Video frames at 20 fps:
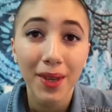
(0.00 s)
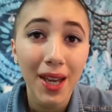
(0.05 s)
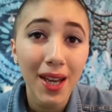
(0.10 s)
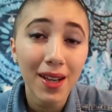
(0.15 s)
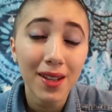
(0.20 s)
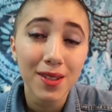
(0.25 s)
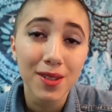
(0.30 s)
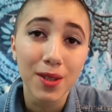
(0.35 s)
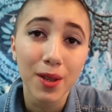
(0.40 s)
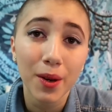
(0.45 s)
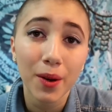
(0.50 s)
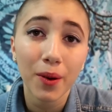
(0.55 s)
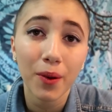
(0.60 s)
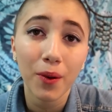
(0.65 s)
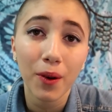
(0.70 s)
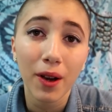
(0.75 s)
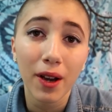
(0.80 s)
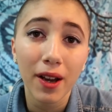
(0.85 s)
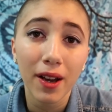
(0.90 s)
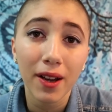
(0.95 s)
But yeah,
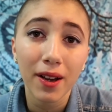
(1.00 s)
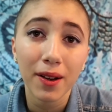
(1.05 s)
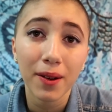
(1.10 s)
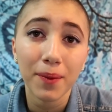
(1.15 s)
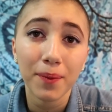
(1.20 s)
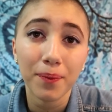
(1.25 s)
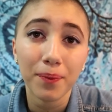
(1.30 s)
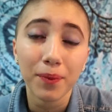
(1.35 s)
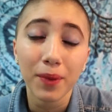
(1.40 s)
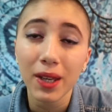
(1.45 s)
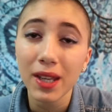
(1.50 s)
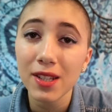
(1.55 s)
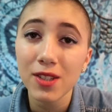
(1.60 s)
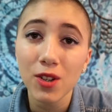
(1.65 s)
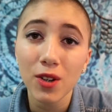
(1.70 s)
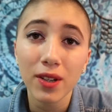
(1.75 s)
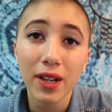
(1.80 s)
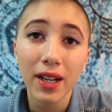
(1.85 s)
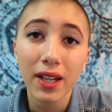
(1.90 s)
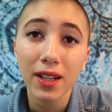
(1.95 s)
so please
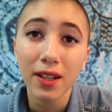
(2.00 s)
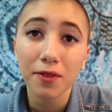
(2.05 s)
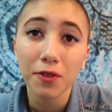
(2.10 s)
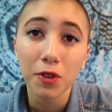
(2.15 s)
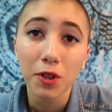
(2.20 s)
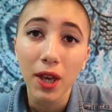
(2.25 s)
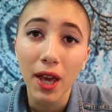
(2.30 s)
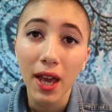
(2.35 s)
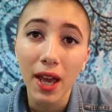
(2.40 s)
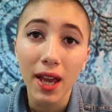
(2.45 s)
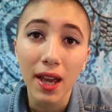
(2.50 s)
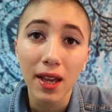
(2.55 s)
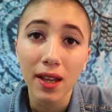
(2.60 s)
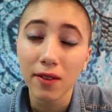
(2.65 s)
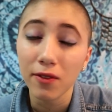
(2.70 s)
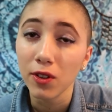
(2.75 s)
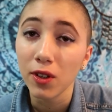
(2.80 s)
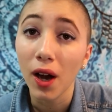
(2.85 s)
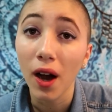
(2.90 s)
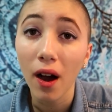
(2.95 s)
donate if you can.
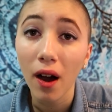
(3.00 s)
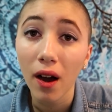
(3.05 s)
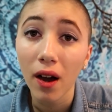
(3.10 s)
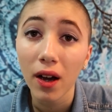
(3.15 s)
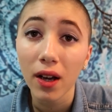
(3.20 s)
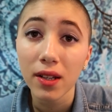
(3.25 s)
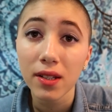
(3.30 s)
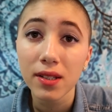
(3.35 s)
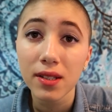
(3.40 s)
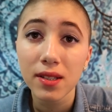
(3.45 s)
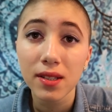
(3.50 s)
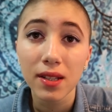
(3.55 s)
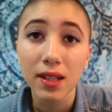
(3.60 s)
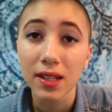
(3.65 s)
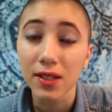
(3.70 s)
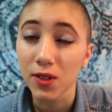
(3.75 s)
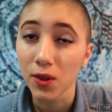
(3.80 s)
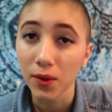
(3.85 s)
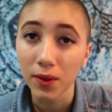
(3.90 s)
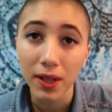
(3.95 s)
If you can't,
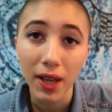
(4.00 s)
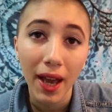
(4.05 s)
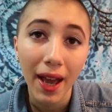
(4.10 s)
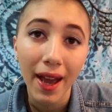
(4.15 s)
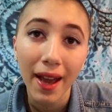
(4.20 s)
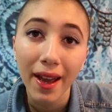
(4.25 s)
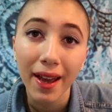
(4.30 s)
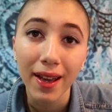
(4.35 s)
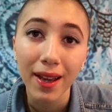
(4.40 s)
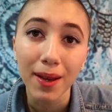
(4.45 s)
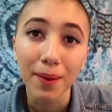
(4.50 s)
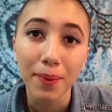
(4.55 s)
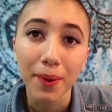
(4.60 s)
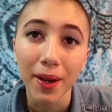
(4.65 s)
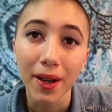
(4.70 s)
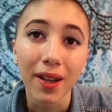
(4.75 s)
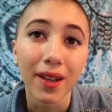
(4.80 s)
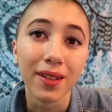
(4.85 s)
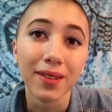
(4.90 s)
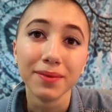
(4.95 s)
it's okay,
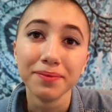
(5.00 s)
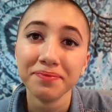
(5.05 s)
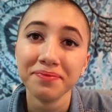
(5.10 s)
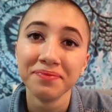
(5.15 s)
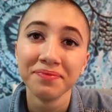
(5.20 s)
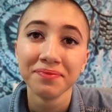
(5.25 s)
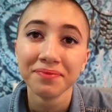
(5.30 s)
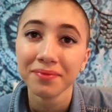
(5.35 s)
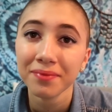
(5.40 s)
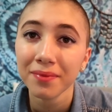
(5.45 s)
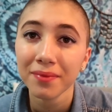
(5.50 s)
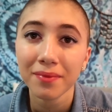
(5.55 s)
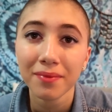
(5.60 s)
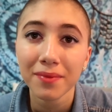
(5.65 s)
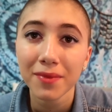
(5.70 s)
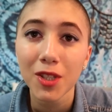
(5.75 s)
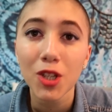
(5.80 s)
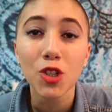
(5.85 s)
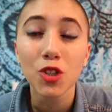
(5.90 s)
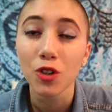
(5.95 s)
but
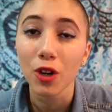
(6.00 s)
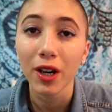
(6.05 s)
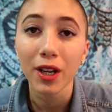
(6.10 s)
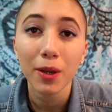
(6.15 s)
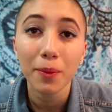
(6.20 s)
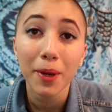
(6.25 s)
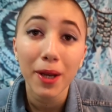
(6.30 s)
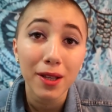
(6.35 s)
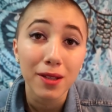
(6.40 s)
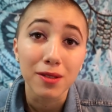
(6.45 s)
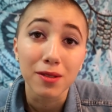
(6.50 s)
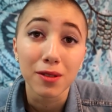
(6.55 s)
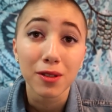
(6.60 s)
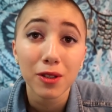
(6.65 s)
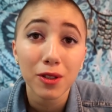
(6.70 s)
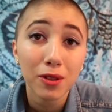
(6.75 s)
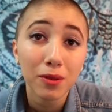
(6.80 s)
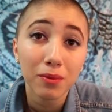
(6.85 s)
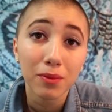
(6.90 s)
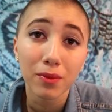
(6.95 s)
just try your best,
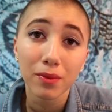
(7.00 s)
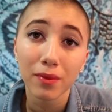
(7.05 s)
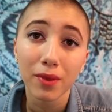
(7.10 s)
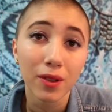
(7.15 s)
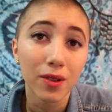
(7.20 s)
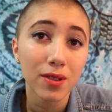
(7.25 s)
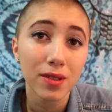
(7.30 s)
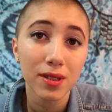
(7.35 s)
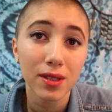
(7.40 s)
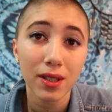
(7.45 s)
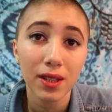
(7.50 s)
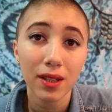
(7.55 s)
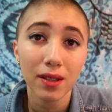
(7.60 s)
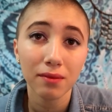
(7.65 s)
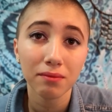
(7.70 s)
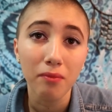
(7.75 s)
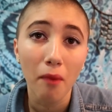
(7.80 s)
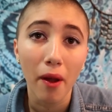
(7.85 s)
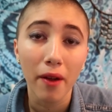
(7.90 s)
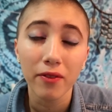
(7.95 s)
you know?
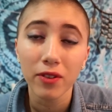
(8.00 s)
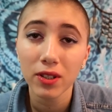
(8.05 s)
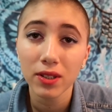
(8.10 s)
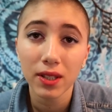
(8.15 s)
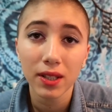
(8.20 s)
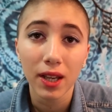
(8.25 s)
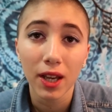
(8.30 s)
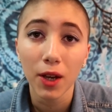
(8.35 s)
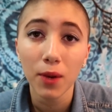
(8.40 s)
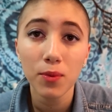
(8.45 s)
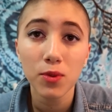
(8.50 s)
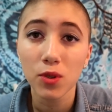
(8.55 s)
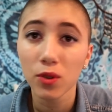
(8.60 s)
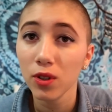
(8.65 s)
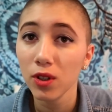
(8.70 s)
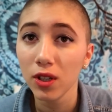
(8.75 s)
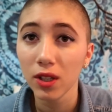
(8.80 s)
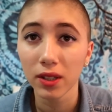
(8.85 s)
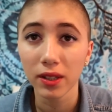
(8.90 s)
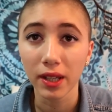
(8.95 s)
Honestly, everything helps. Or
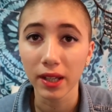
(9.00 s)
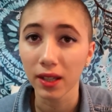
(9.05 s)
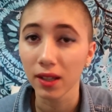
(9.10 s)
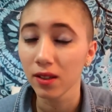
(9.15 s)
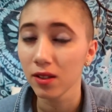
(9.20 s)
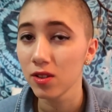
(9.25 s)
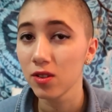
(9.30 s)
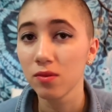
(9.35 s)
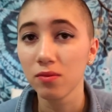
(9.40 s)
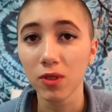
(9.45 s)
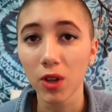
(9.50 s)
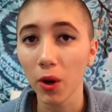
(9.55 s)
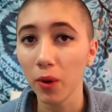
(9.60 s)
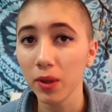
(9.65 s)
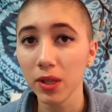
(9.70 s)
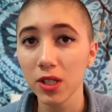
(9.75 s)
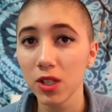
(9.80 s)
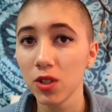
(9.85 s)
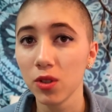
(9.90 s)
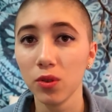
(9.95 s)
you can like go
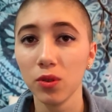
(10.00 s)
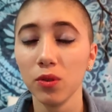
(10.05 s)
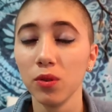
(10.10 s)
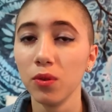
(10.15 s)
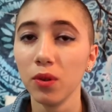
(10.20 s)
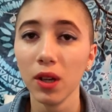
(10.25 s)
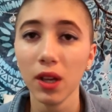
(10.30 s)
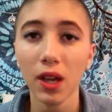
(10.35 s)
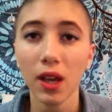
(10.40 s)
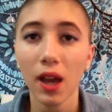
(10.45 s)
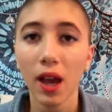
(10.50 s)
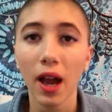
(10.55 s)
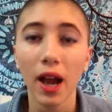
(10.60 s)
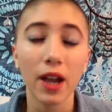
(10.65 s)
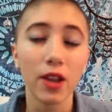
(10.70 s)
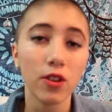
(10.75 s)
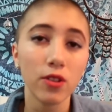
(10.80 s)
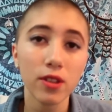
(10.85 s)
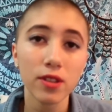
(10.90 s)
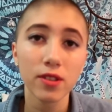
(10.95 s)
into,
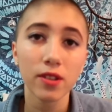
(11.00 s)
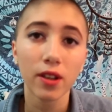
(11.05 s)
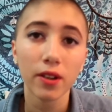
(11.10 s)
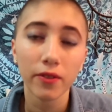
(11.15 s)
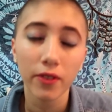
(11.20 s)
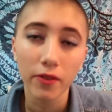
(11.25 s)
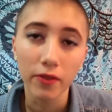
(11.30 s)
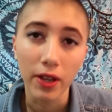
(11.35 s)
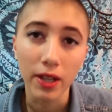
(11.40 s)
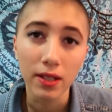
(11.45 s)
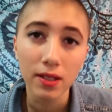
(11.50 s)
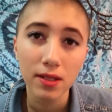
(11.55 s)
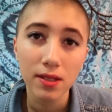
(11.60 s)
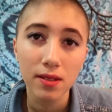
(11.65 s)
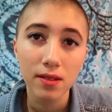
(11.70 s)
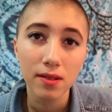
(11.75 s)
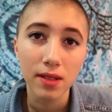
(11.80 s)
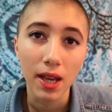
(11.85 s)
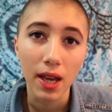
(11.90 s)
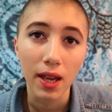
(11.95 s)
I know there's a lot of
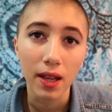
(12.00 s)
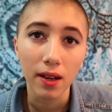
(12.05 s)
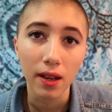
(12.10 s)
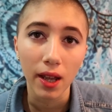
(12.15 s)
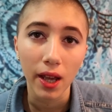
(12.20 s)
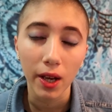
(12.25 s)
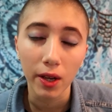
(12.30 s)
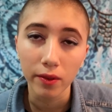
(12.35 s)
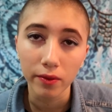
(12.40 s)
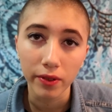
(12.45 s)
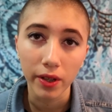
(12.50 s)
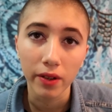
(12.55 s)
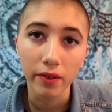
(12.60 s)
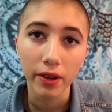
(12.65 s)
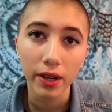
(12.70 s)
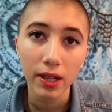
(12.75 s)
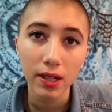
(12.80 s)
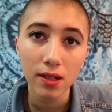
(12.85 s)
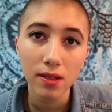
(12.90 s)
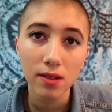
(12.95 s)
events that help
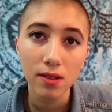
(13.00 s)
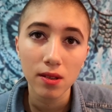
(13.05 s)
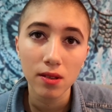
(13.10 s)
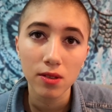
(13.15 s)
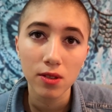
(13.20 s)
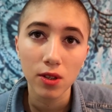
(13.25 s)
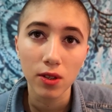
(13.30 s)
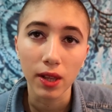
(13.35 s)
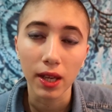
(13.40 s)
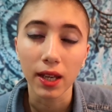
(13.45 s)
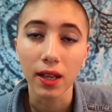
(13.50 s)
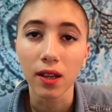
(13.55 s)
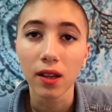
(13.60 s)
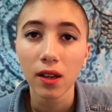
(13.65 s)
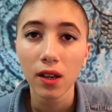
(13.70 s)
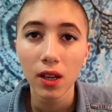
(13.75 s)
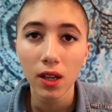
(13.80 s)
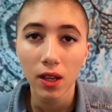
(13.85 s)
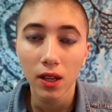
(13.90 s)
fundraise, so like